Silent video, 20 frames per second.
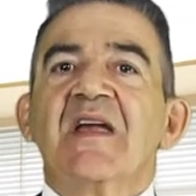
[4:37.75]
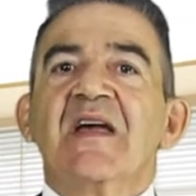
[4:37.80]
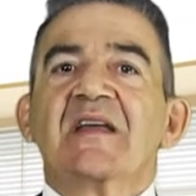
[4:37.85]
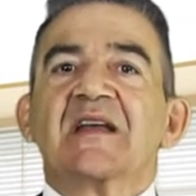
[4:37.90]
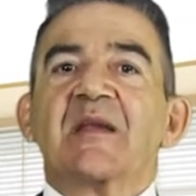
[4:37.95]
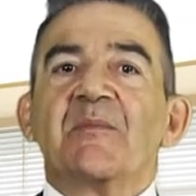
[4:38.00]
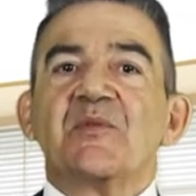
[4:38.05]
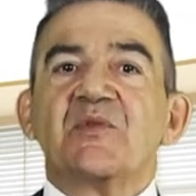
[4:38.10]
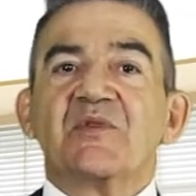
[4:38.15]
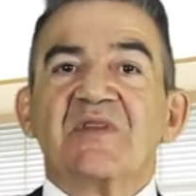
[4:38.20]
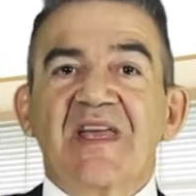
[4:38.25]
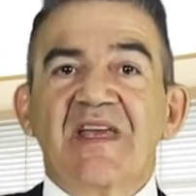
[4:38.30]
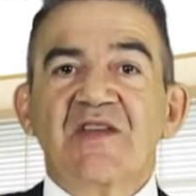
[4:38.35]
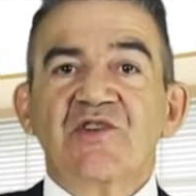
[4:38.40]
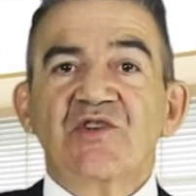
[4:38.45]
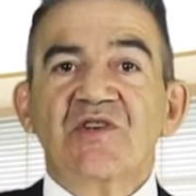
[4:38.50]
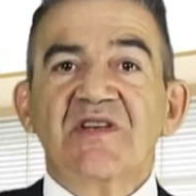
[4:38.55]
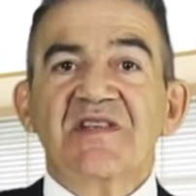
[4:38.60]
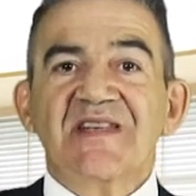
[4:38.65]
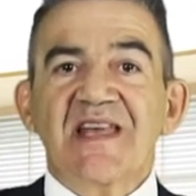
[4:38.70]

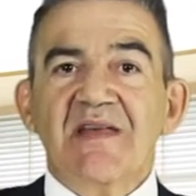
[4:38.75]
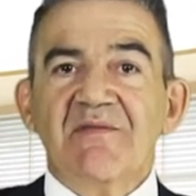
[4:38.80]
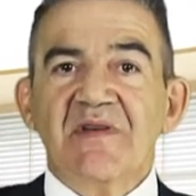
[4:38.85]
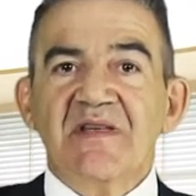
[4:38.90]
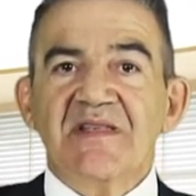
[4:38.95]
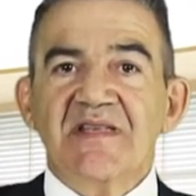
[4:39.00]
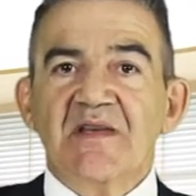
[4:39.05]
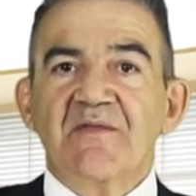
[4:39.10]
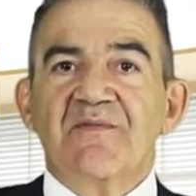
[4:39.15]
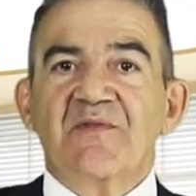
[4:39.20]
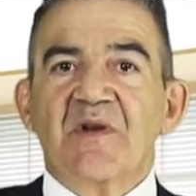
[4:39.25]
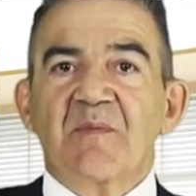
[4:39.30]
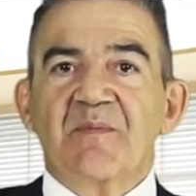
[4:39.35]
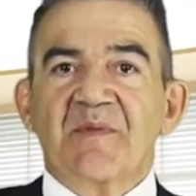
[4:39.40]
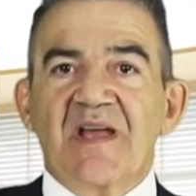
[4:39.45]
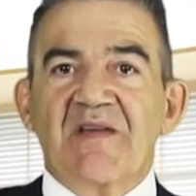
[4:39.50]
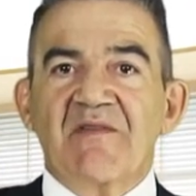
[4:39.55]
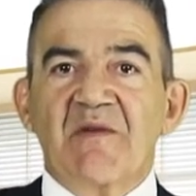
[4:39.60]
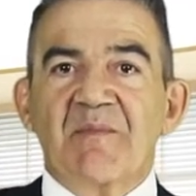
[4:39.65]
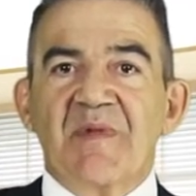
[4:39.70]
Reputation is everything for a
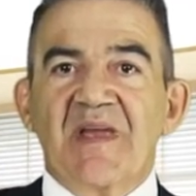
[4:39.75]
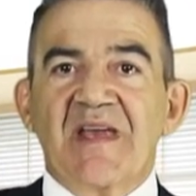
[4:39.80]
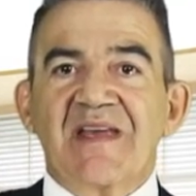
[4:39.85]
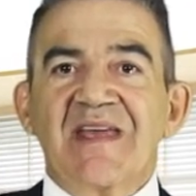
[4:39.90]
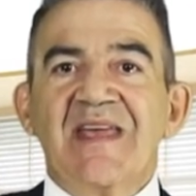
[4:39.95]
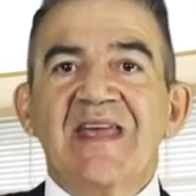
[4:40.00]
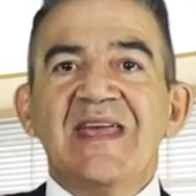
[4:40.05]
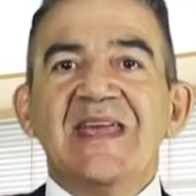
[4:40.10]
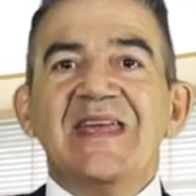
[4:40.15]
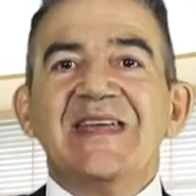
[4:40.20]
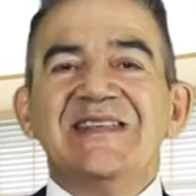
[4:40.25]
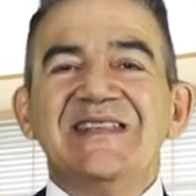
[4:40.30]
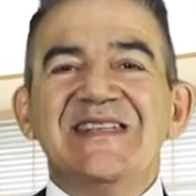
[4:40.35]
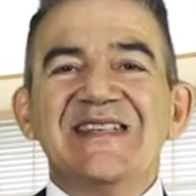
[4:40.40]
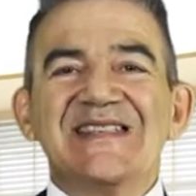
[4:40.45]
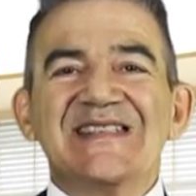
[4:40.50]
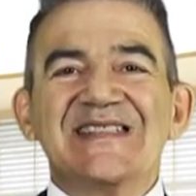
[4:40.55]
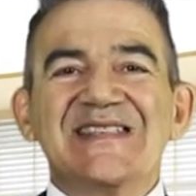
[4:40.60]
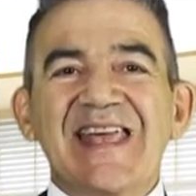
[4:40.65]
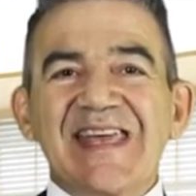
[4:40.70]
private bank. It
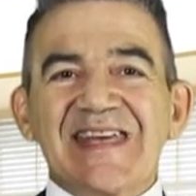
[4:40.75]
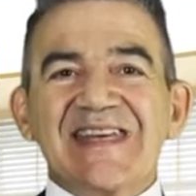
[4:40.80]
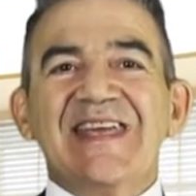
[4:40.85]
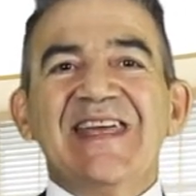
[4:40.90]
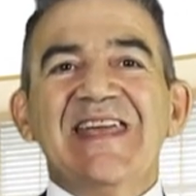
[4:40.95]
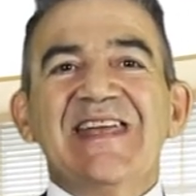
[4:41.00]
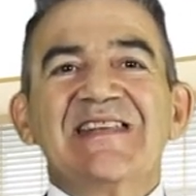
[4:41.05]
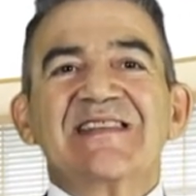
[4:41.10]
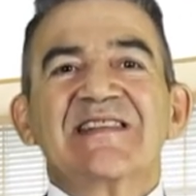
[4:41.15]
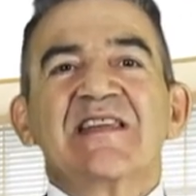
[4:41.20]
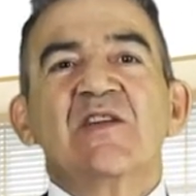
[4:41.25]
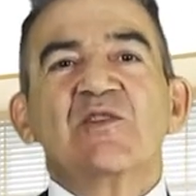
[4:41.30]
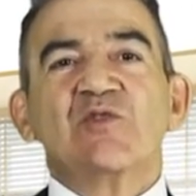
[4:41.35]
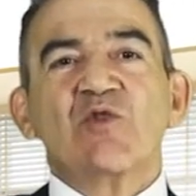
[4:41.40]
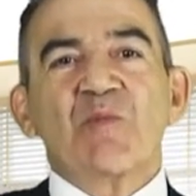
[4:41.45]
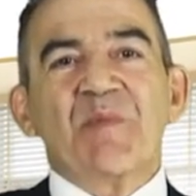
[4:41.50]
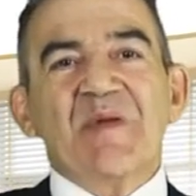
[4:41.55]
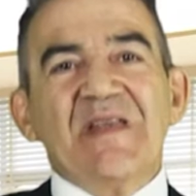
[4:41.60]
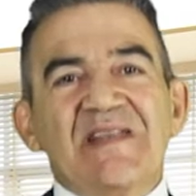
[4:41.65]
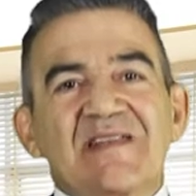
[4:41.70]
needs decades
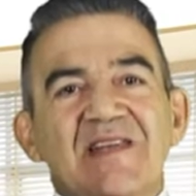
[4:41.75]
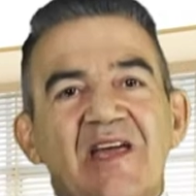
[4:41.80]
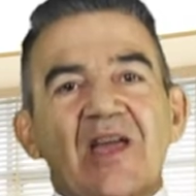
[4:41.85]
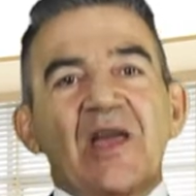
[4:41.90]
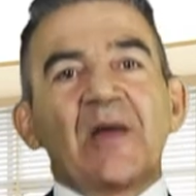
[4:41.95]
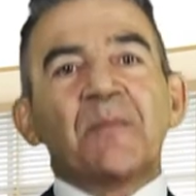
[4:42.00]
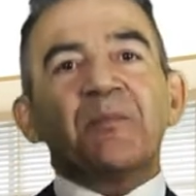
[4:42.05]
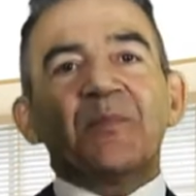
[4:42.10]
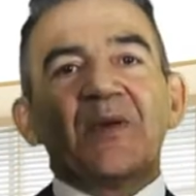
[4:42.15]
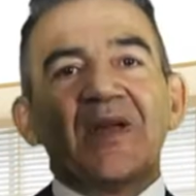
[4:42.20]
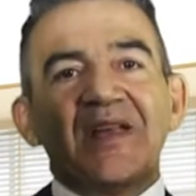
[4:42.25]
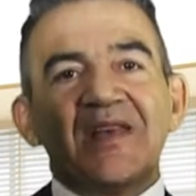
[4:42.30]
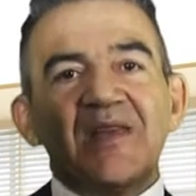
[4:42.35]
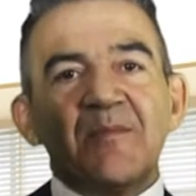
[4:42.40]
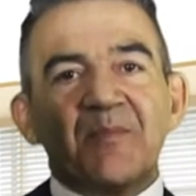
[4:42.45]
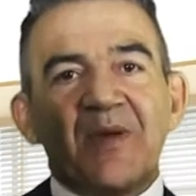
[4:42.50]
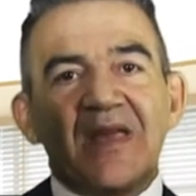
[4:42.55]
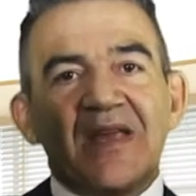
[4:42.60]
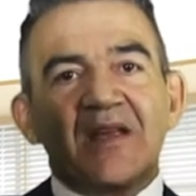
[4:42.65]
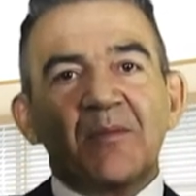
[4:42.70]
to build up an
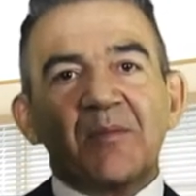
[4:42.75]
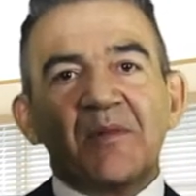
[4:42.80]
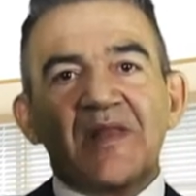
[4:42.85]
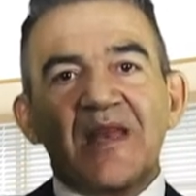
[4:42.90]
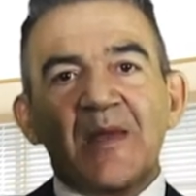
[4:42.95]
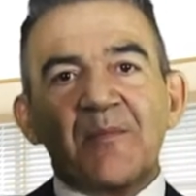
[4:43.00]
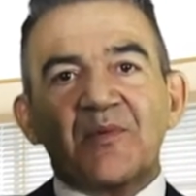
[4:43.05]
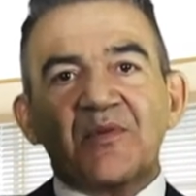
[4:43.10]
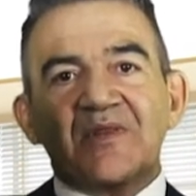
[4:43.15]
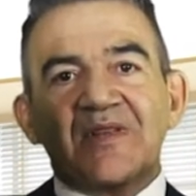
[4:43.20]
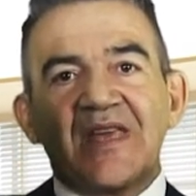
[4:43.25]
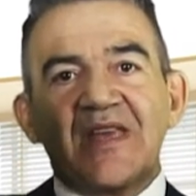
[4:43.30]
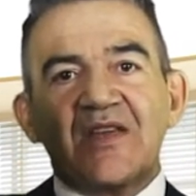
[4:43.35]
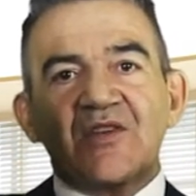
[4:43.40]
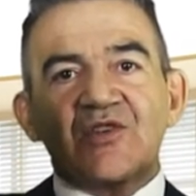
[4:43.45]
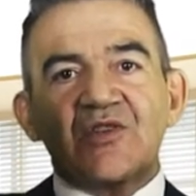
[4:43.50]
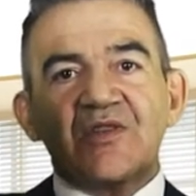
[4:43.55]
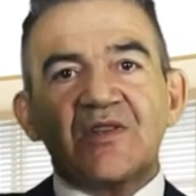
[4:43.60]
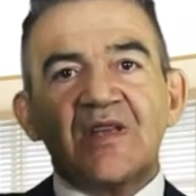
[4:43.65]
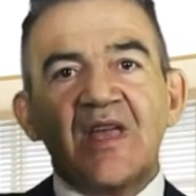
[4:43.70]
impeccable
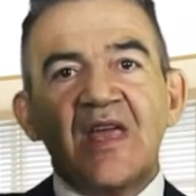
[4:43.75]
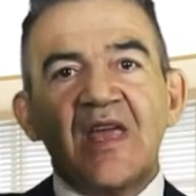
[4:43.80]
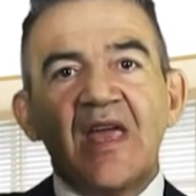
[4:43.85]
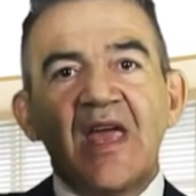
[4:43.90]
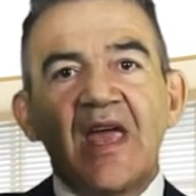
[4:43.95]
reputation